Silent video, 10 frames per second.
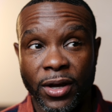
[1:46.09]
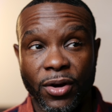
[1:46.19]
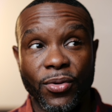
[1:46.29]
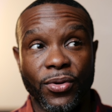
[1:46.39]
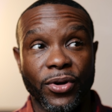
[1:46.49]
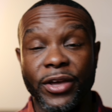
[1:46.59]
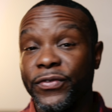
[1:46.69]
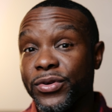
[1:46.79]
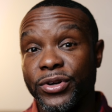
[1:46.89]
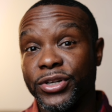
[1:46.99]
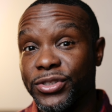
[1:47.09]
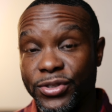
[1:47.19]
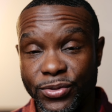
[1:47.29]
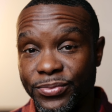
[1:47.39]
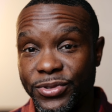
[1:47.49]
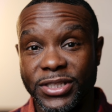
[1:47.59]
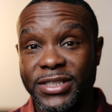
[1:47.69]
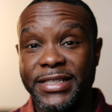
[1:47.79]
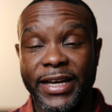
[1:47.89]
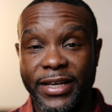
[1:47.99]
or if you're on a Zoom, just
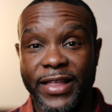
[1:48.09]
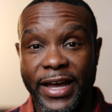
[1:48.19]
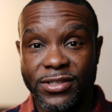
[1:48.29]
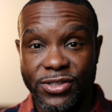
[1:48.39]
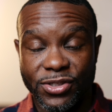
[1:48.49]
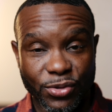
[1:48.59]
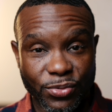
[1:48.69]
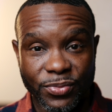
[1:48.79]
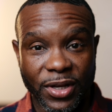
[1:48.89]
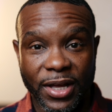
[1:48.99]
to take that Zoom